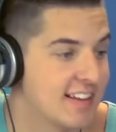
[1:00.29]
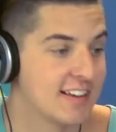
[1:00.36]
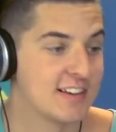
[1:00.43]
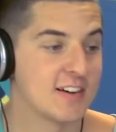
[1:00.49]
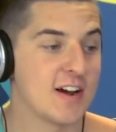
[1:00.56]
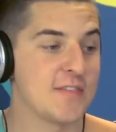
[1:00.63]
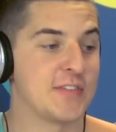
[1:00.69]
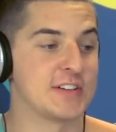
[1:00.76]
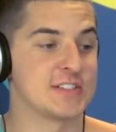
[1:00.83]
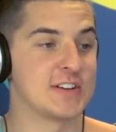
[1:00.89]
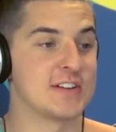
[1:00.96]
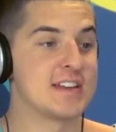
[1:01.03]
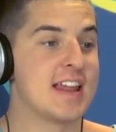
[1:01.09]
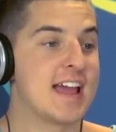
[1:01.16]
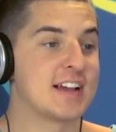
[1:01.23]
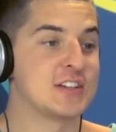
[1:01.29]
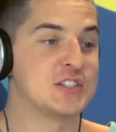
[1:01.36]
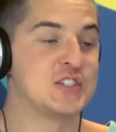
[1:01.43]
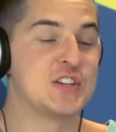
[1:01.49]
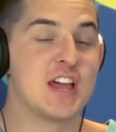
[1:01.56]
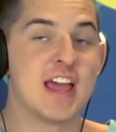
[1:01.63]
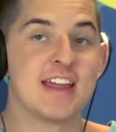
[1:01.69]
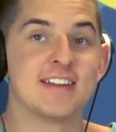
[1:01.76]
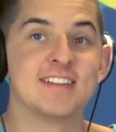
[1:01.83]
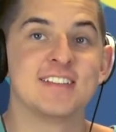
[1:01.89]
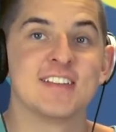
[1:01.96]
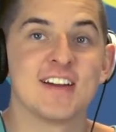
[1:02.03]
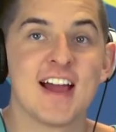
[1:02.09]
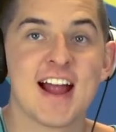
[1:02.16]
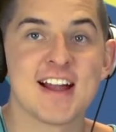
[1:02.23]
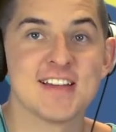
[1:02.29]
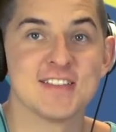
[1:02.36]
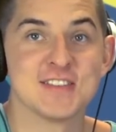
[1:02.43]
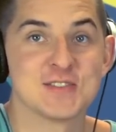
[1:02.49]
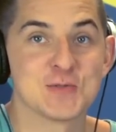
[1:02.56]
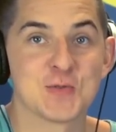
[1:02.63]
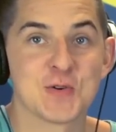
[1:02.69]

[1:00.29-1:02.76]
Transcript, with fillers: The graphics are next gen. They're out of this